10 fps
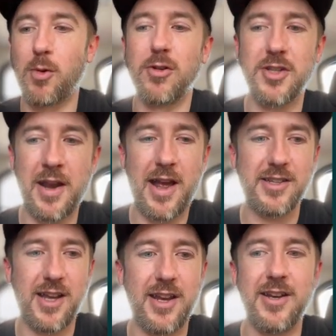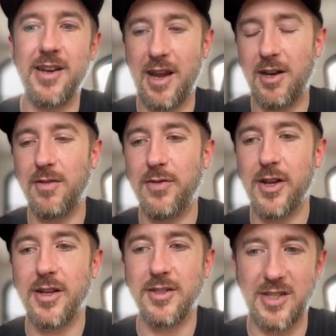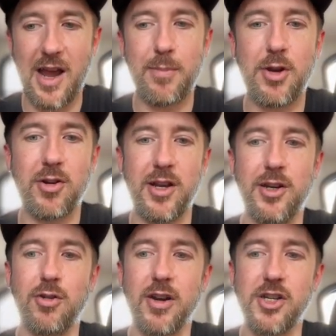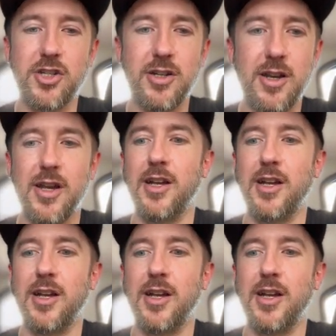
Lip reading: Roezan has a native Zapier integration,